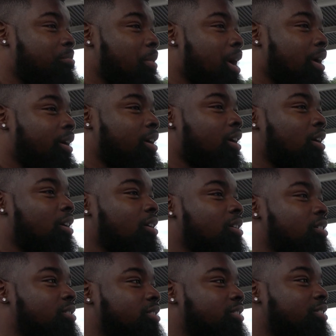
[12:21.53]
my
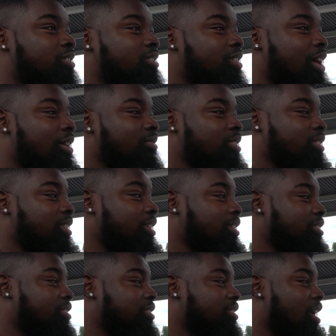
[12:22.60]
cars ever
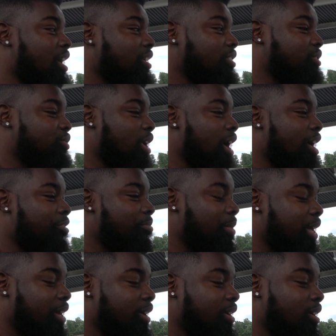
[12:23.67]
since I could drive.
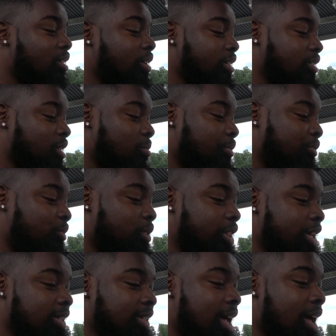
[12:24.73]
Meaning, okay, so before
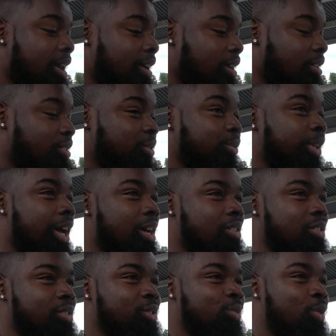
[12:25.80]
this I had a
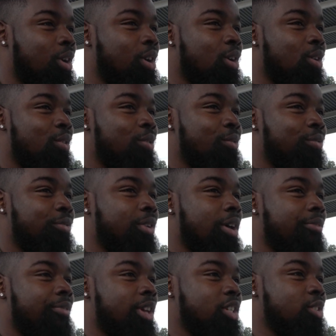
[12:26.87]
2012
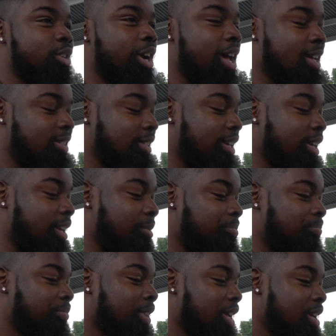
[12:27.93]
Avenger SE.
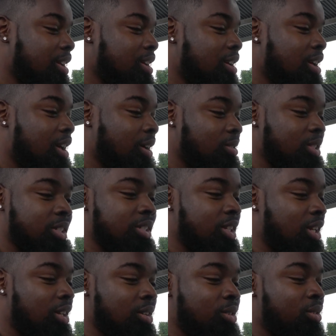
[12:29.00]
It was just a
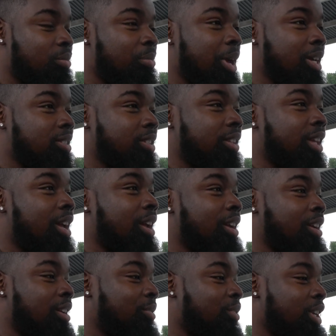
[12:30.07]
little basic thing,
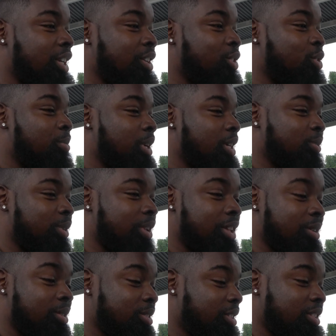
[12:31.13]
couldn't really do much with it.
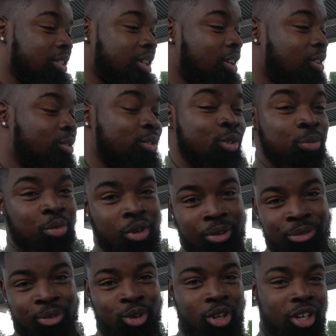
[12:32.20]
It was just a little
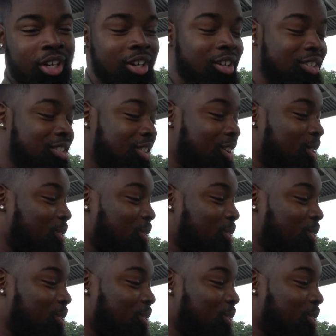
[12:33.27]
2.4 liter, so